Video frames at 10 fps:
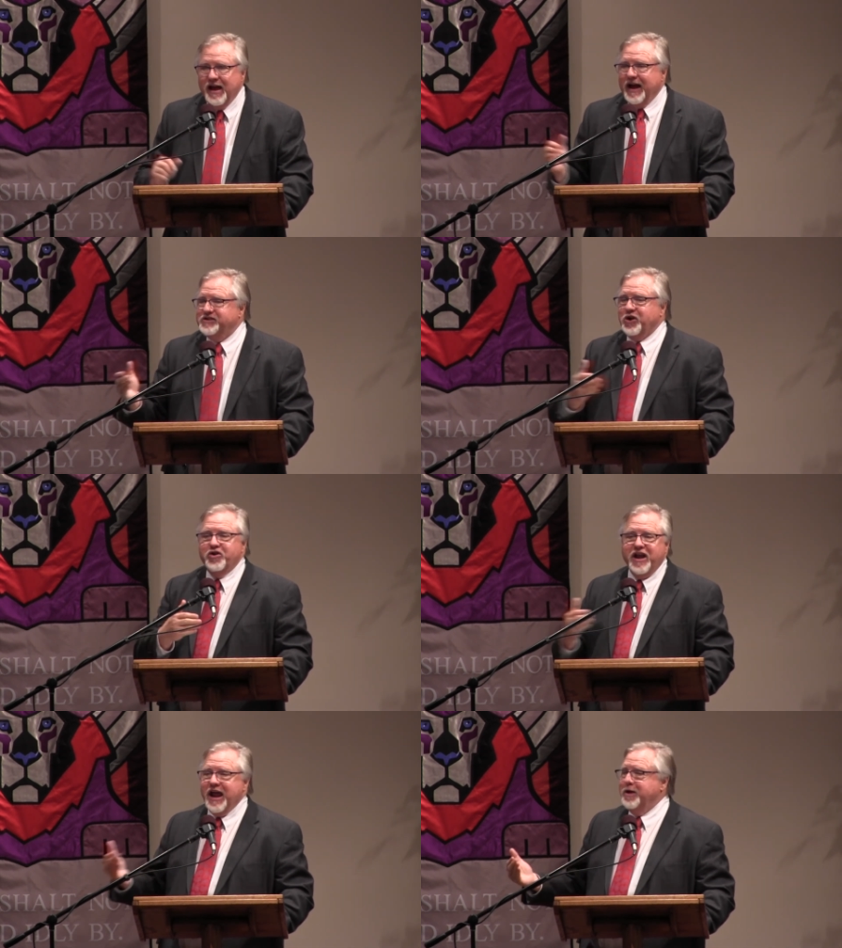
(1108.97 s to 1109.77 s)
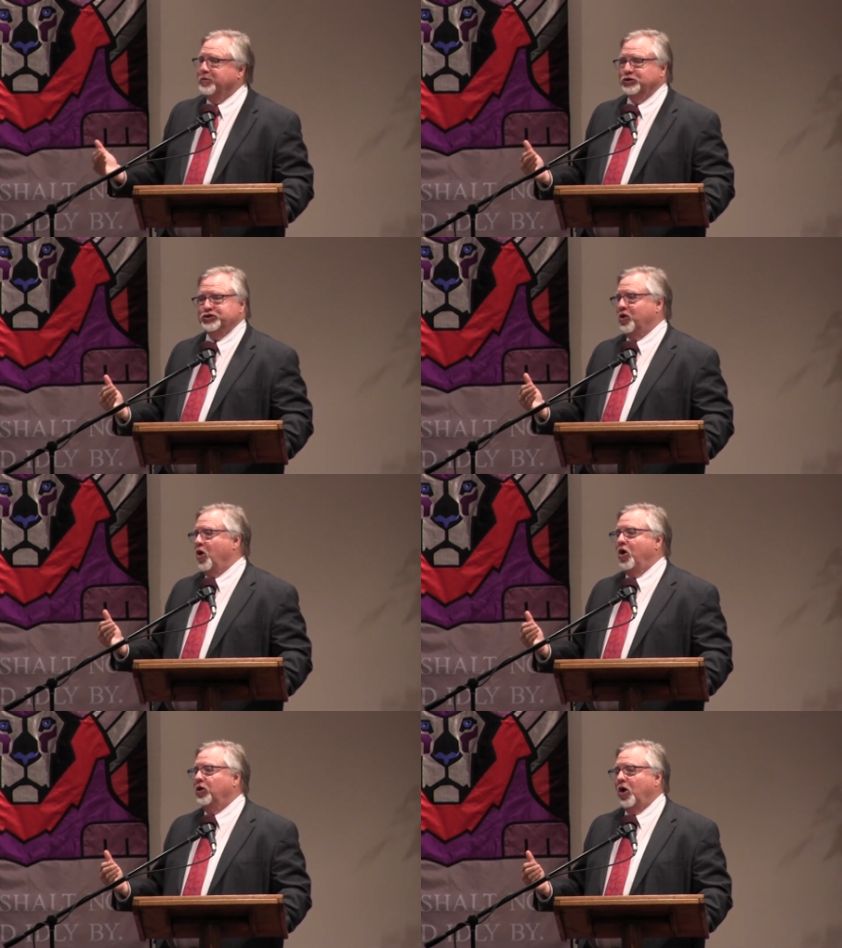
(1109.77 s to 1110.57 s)
as our neighbors are
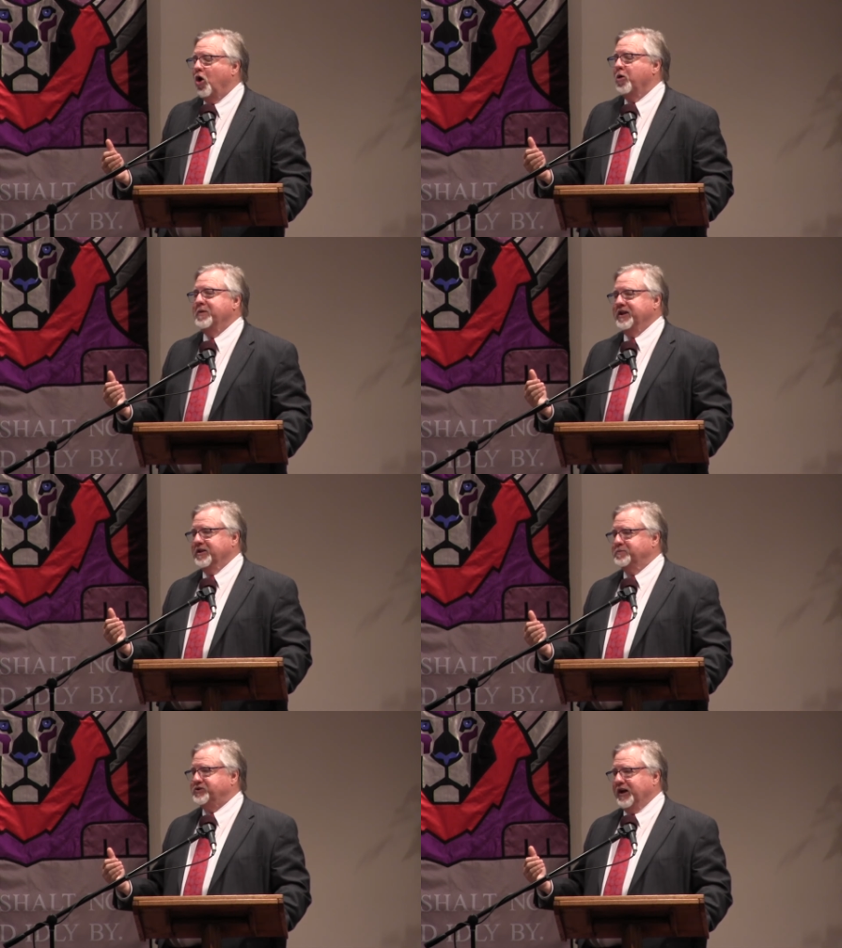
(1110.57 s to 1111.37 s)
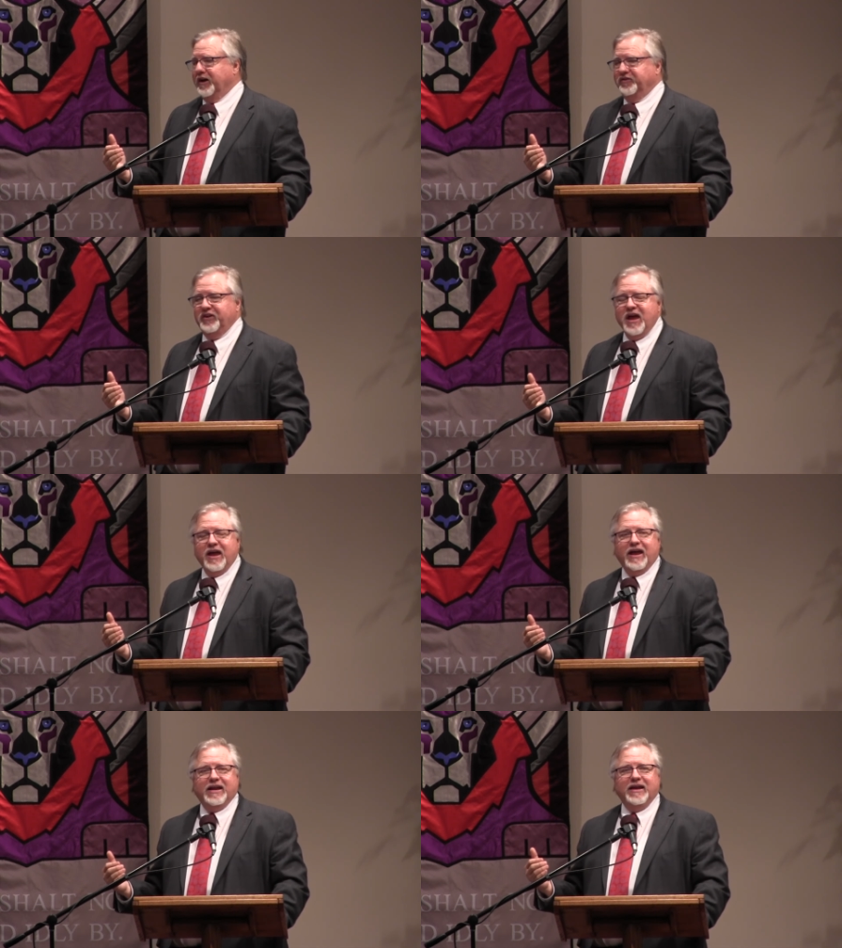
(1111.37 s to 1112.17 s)
all arming themselves
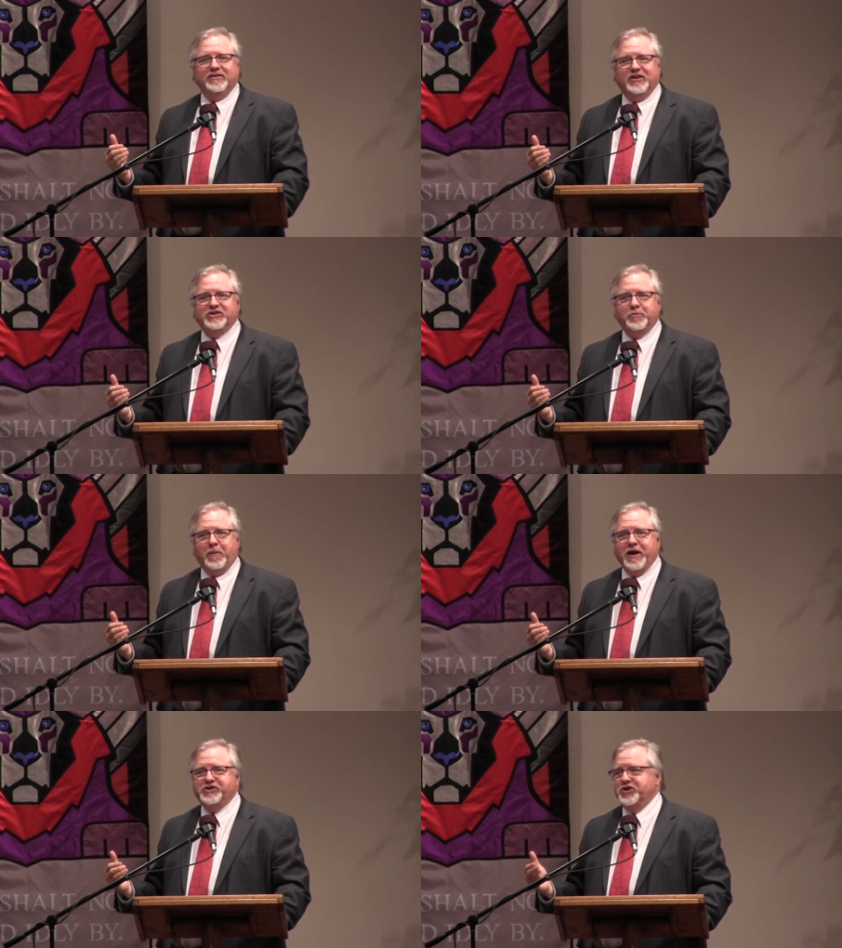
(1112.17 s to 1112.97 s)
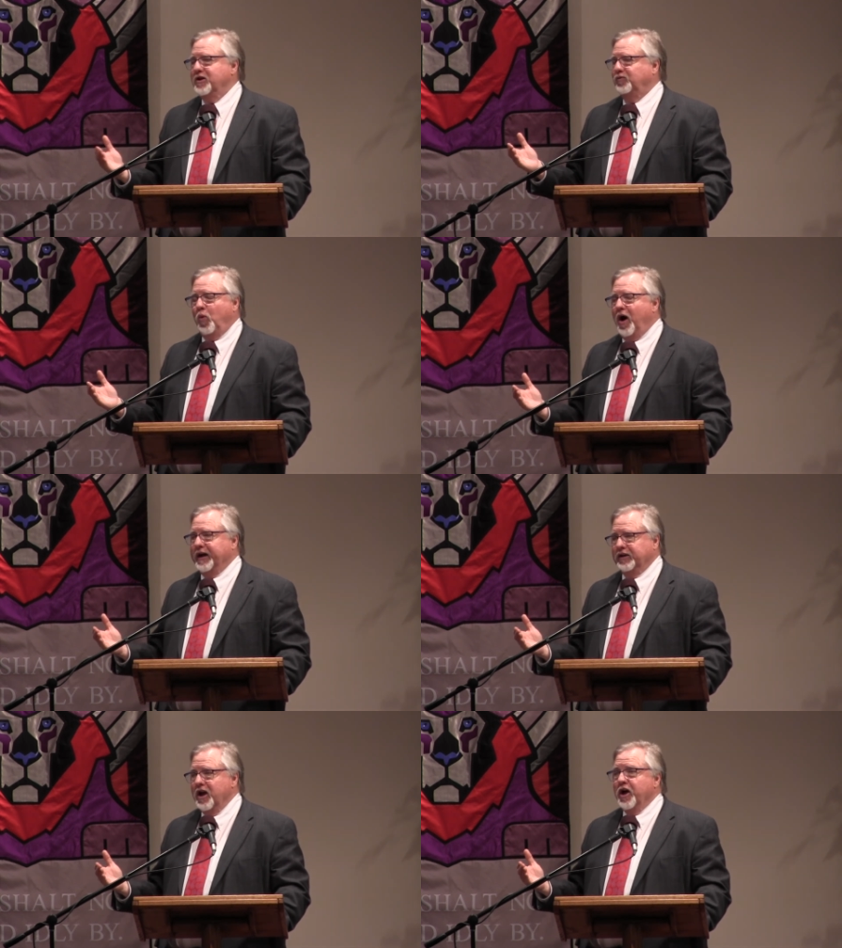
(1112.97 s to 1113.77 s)
in anticipation of what?